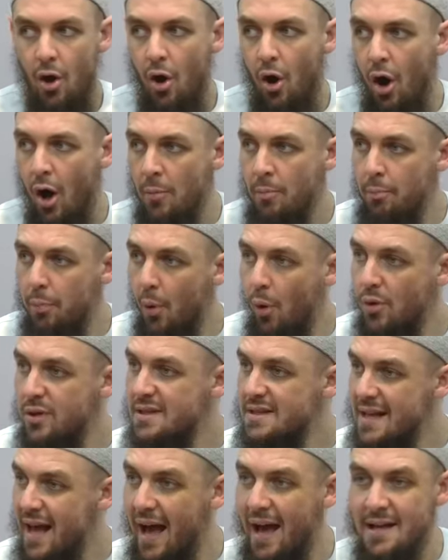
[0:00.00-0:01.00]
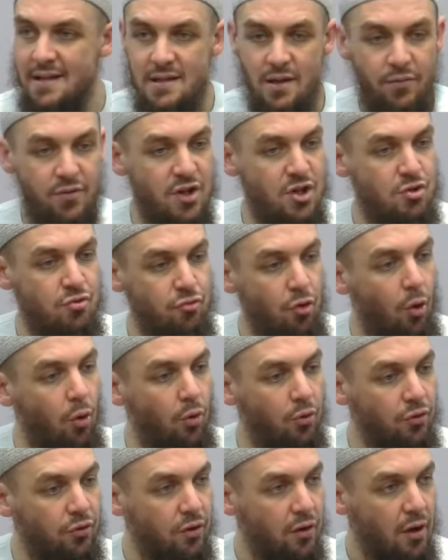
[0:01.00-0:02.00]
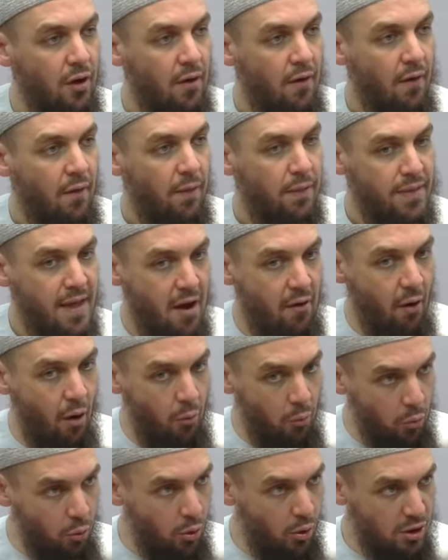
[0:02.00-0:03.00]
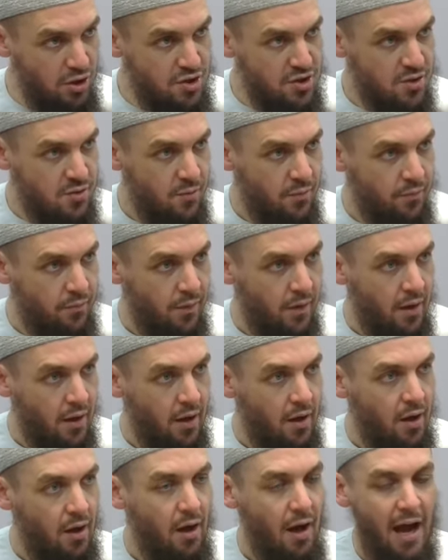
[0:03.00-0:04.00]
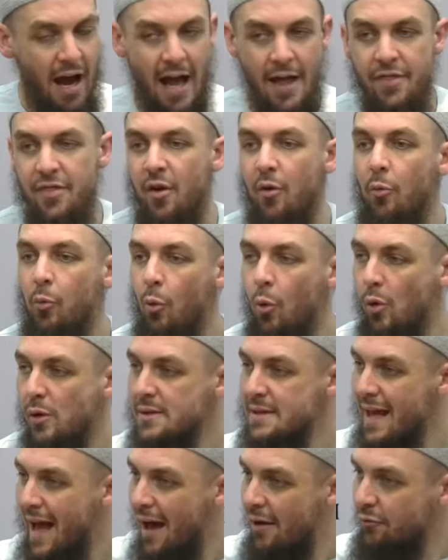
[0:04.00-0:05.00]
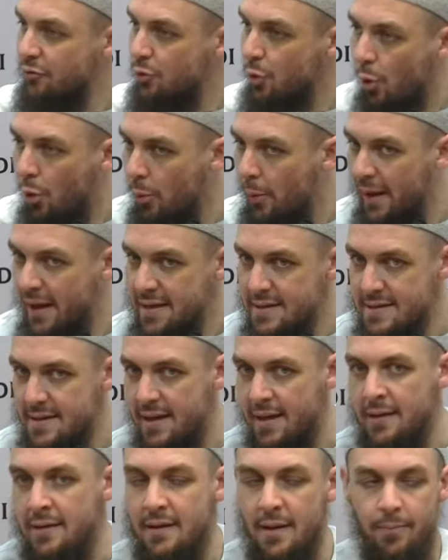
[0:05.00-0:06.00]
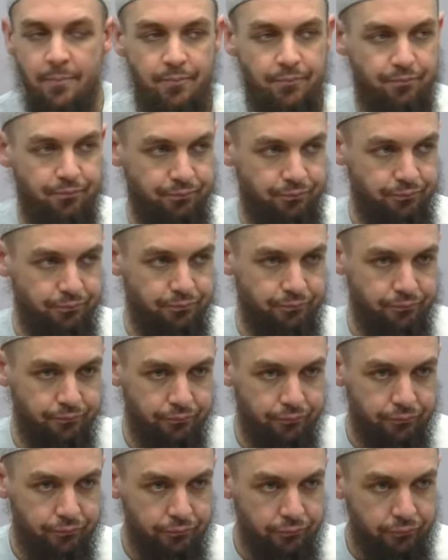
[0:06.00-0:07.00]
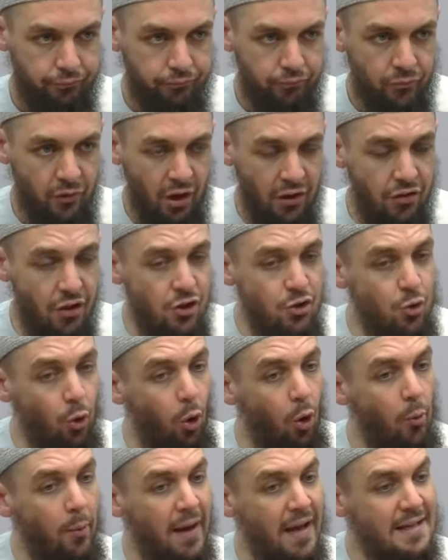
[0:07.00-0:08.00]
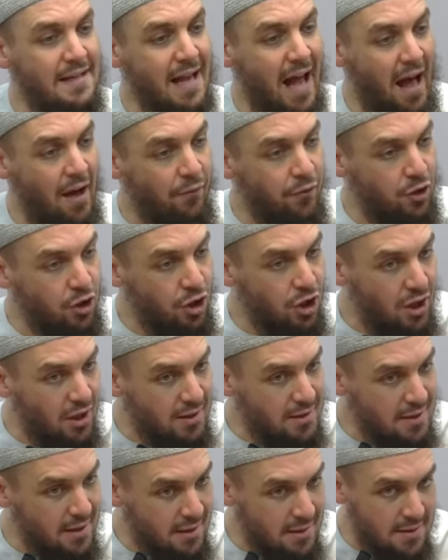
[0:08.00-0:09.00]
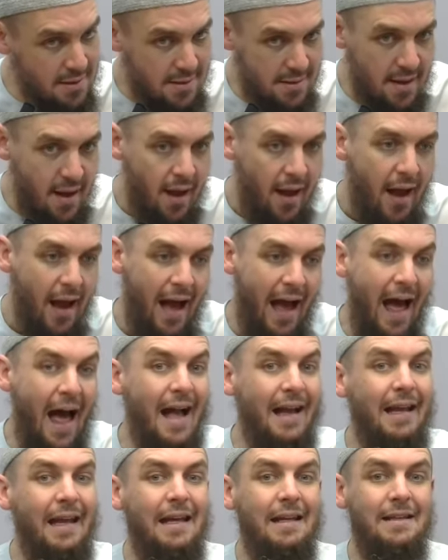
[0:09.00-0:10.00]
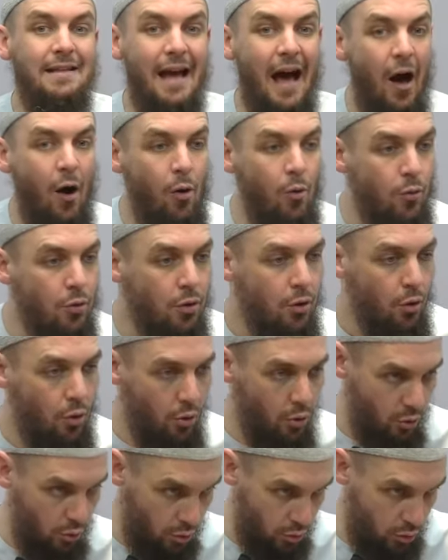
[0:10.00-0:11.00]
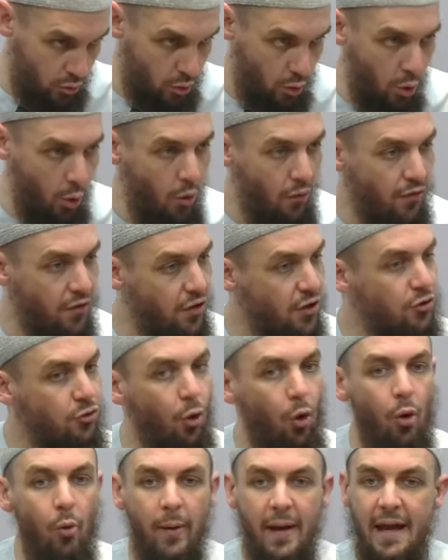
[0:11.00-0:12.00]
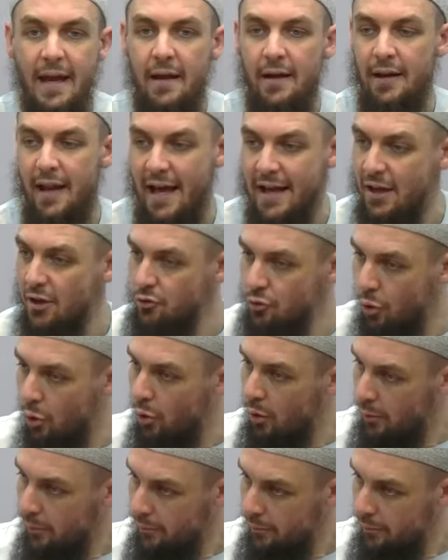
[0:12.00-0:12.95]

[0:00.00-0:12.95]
On both sides of this road, there are walls. And the walls have doorways in them. The doorways have curtains hanging down over the doorway like a door.